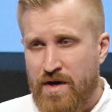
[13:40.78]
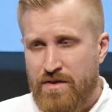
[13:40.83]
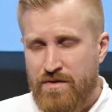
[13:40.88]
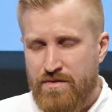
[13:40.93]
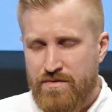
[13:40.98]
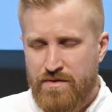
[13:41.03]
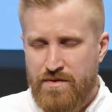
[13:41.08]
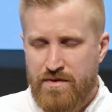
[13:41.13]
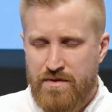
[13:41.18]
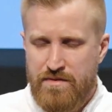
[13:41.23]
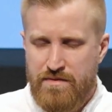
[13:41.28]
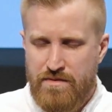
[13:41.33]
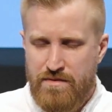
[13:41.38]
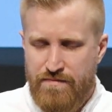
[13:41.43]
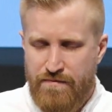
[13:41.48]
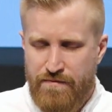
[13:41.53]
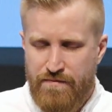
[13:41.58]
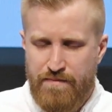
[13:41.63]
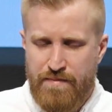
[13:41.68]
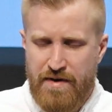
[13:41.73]
of the
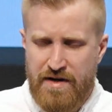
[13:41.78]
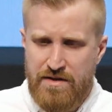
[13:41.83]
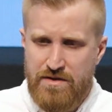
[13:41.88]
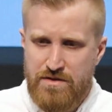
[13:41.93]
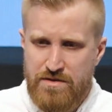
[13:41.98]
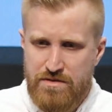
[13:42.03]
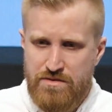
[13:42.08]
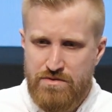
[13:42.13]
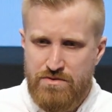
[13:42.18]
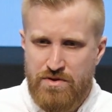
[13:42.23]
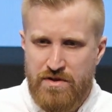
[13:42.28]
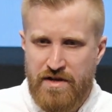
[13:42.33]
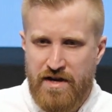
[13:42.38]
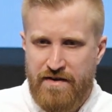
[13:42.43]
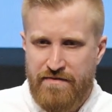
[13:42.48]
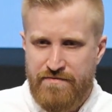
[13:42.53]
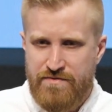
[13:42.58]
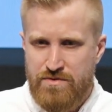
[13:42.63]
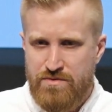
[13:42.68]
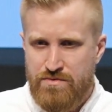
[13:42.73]
partners usually
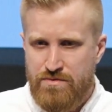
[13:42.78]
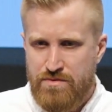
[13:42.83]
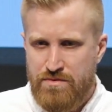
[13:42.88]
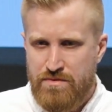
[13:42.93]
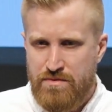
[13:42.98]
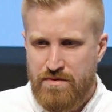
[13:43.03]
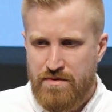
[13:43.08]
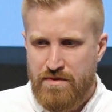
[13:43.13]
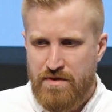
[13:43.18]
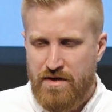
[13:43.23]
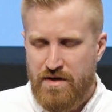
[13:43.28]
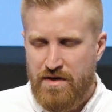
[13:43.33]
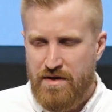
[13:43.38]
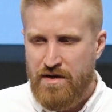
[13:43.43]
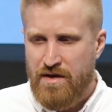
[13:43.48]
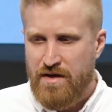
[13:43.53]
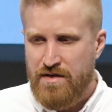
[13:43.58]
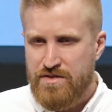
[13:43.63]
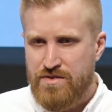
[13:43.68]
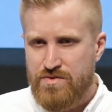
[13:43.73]
have two
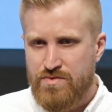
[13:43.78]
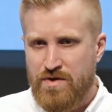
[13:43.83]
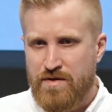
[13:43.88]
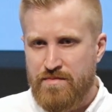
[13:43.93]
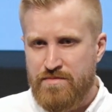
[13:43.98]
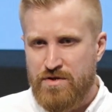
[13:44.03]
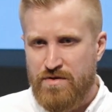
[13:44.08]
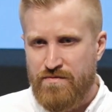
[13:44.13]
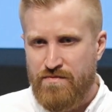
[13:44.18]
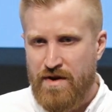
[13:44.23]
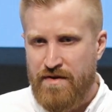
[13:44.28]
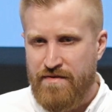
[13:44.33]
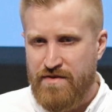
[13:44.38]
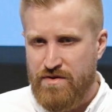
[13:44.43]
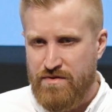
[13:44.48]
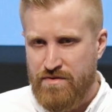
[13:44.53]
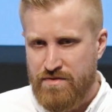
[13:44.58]
streams of revenue.